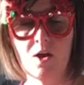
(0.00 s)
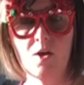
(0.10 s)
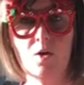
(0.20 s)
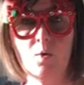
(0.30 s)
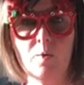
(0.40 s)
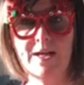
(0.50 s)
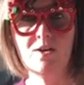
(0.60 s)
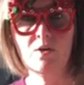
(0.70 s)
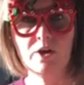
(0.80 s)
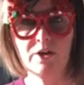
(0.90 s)
We're
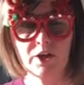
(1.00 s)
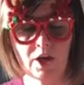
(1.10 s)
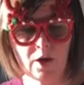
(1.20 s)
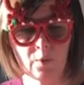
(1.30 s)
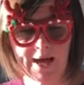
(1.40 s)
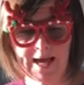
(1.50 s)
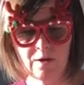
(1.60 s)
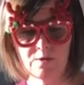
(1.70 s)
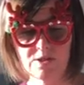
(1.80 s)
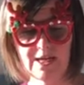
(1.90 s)
not going to go
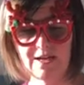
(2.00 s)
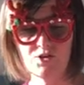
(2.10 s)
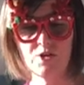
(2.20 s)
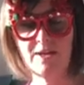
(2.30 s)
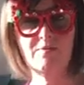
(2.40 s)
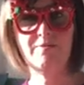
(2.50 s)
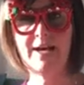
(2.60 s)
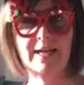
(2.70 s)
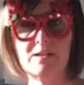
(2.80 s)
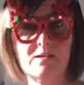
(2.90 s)
out and try and
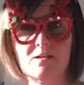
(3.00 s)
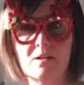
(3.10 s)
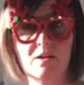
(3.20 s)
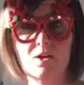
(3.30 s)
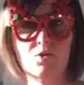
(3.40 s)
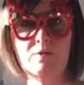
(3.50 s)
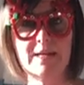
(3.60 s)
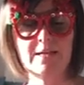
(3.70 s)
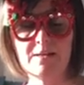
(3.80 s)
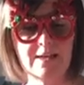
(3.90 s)
find
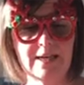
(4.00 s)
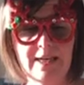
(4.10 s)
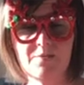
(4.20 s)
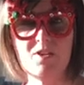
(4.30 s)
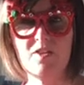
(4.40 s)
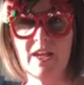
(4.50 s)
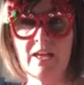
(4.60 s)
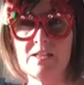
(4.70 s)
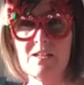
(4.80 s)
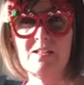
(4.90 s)
green leaves and things,
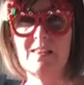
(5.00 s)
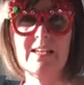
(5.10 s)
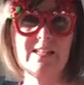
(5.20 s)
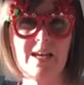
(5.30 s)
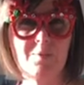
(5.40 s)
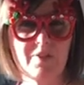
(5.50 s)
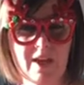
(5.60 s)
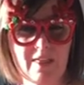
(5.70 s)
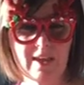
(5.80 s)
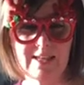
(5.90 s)
because at this time of year
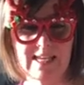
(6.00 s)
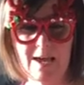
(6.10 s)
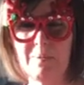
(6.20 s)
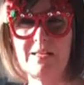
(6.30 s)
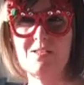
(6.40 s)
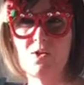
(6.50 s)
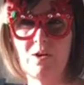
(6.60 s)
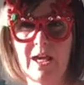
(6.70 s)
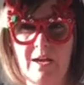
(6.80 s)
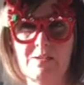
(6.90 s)
things get a bit
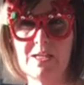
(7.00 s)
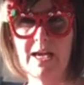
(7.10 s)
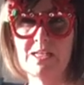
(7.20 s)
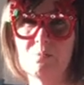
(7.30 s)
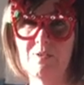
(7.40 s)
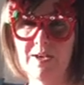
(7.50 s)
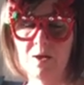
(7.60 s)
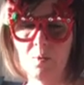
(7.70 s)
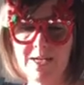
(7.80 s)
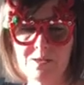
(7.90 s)
soggy outside and we've had
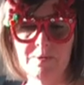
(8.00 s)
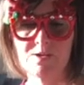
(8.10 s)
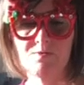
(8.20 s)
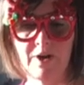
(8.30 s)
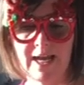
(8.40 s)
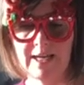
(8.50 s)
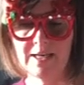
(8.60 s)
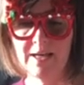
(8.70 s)
quite a bit of rain.